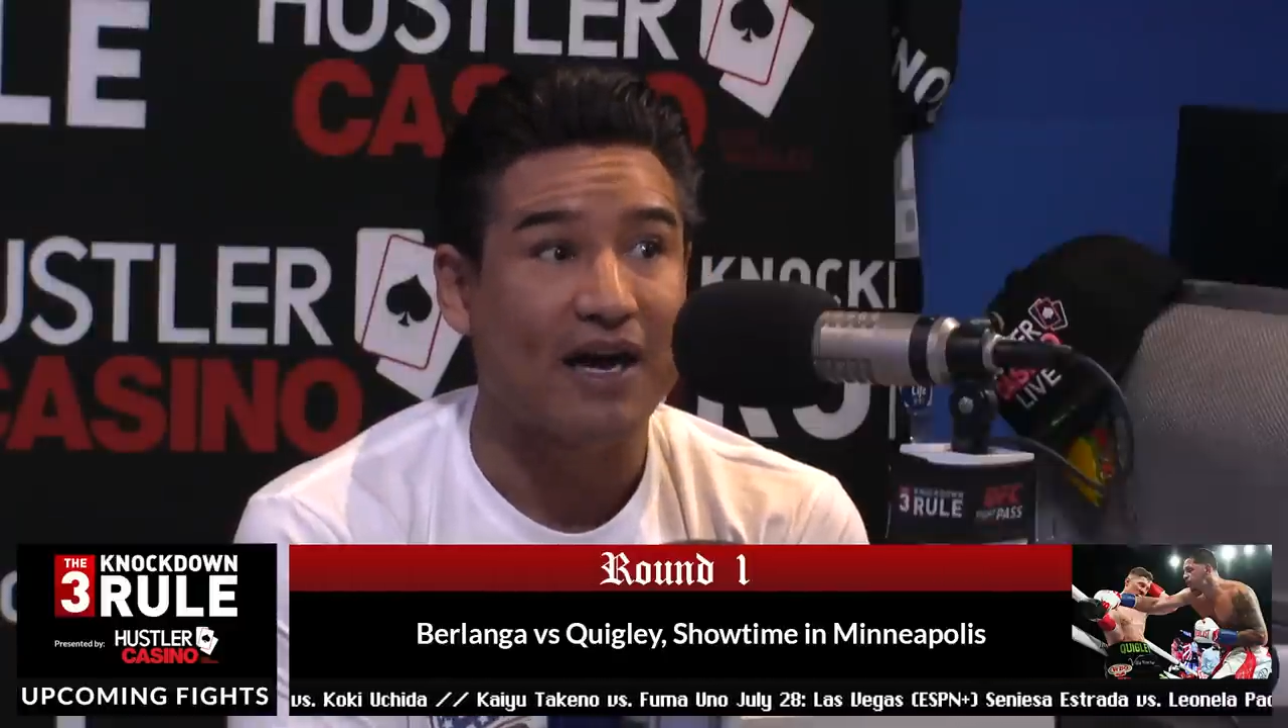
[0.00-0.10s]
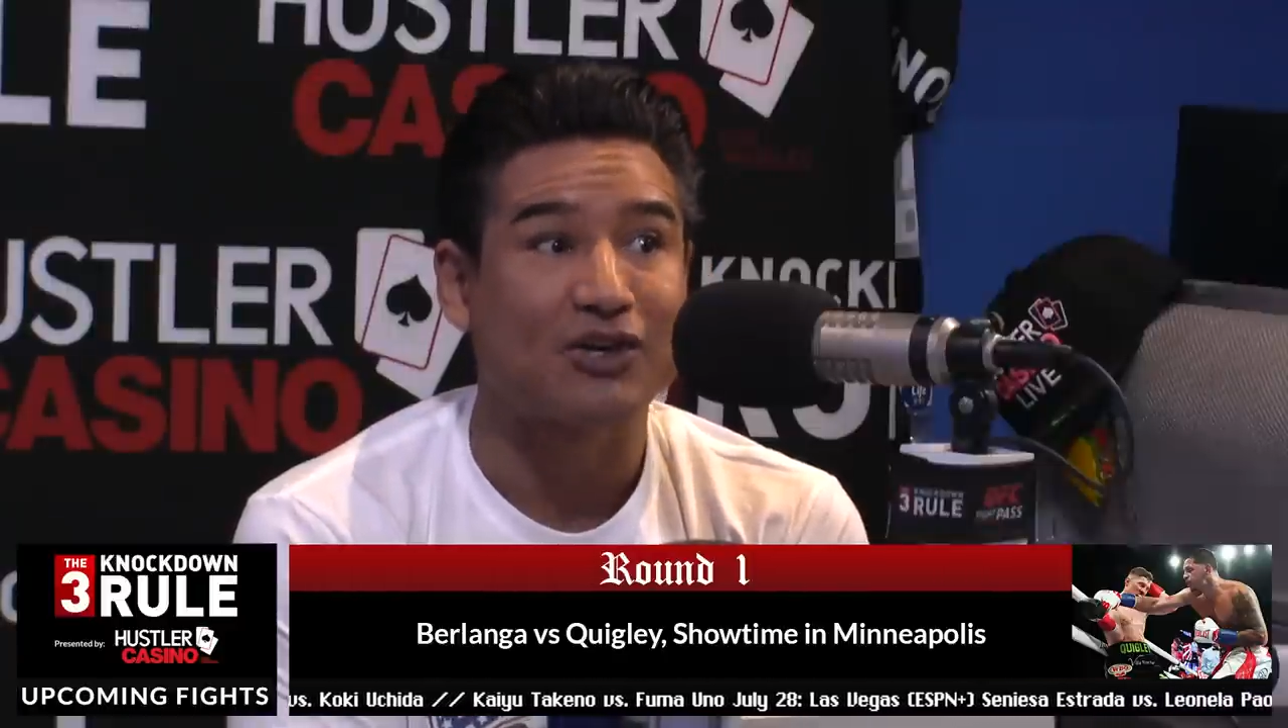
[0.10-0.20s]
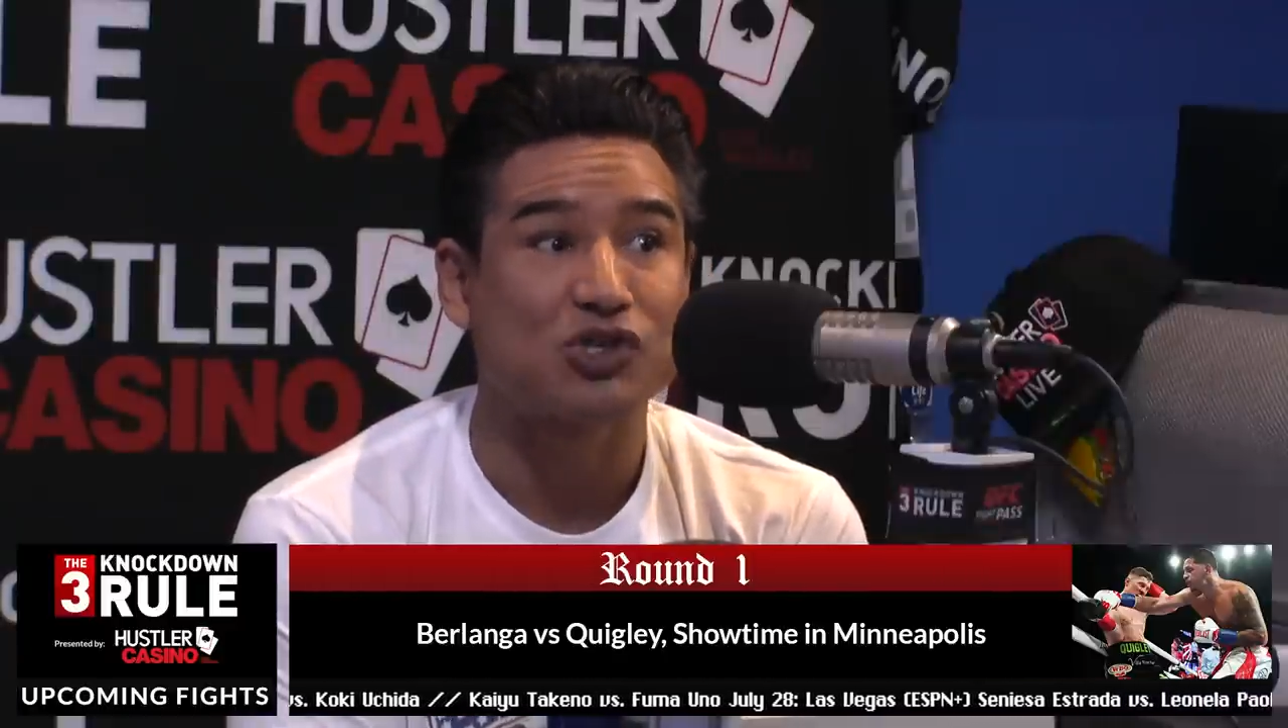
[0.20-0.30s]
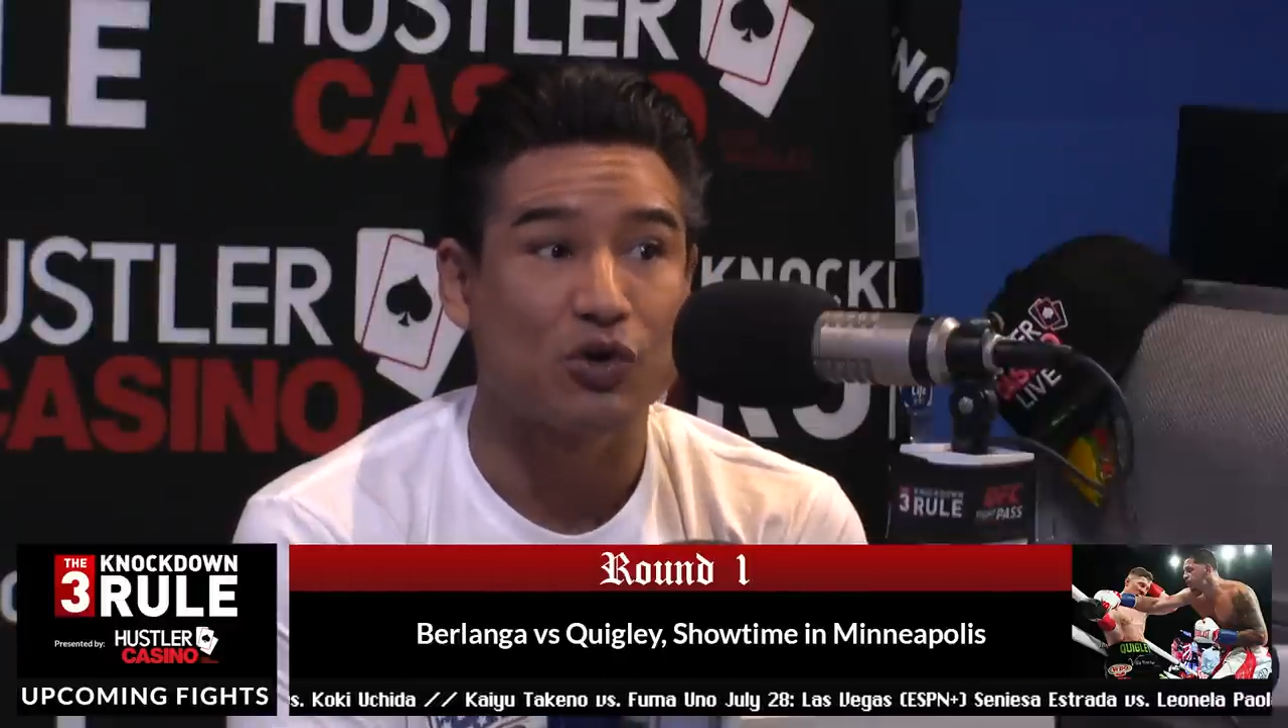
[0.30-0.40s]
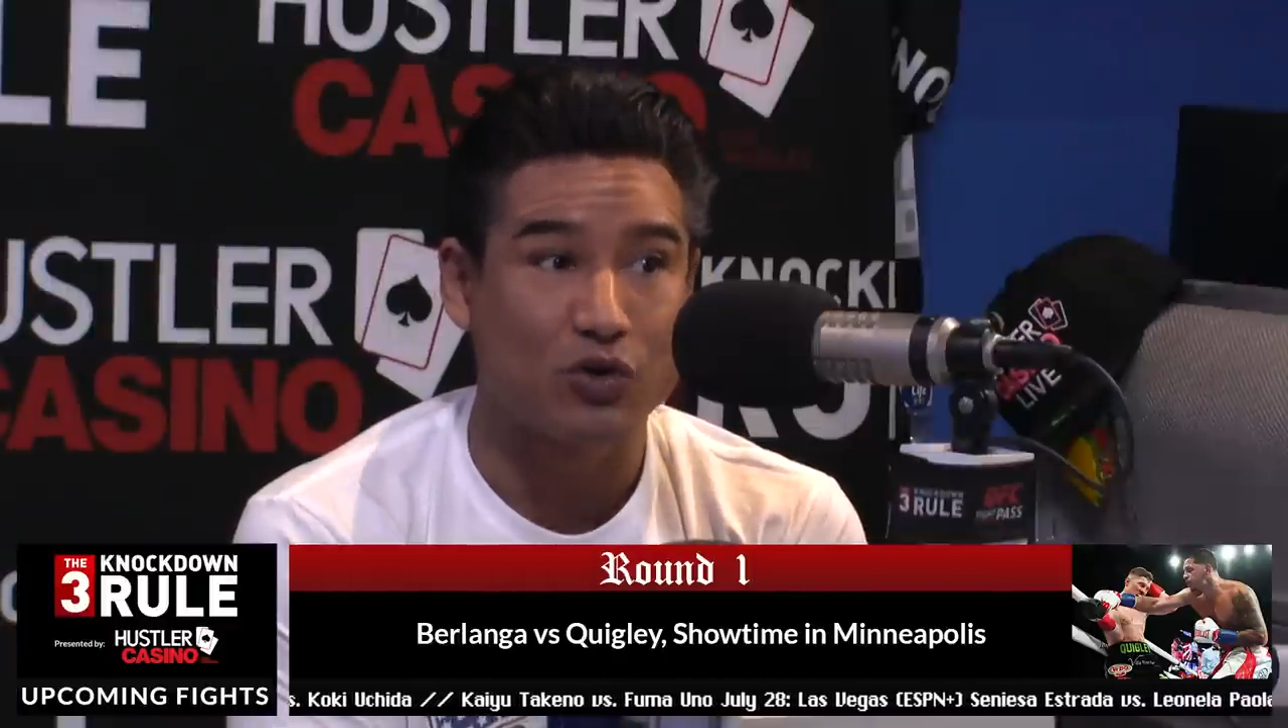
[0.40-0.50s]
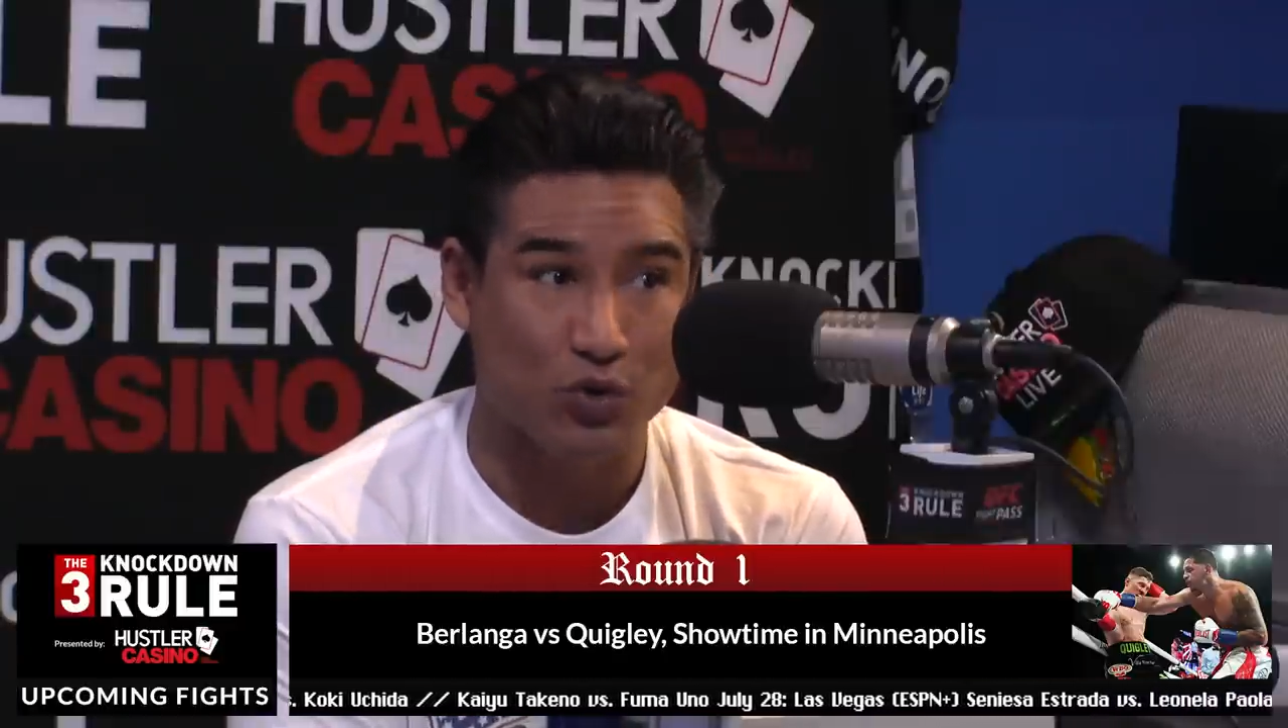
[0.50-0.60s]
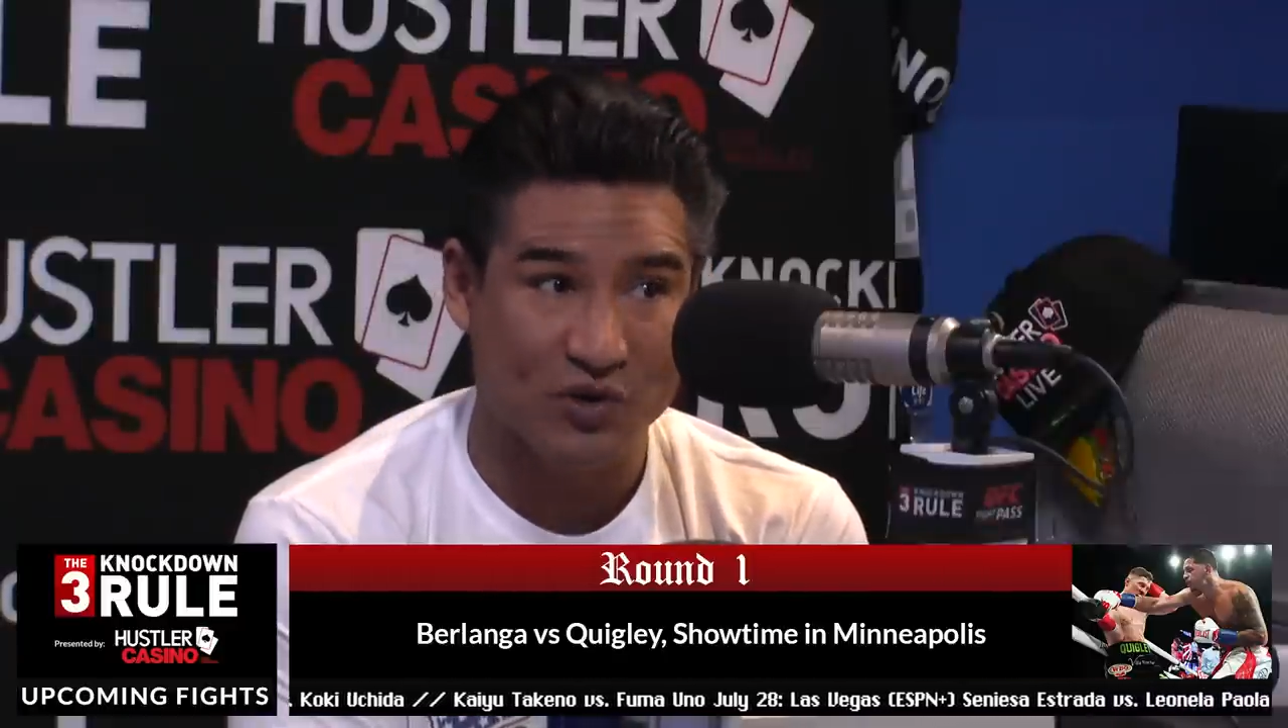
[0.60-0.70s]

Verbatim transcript: has shown good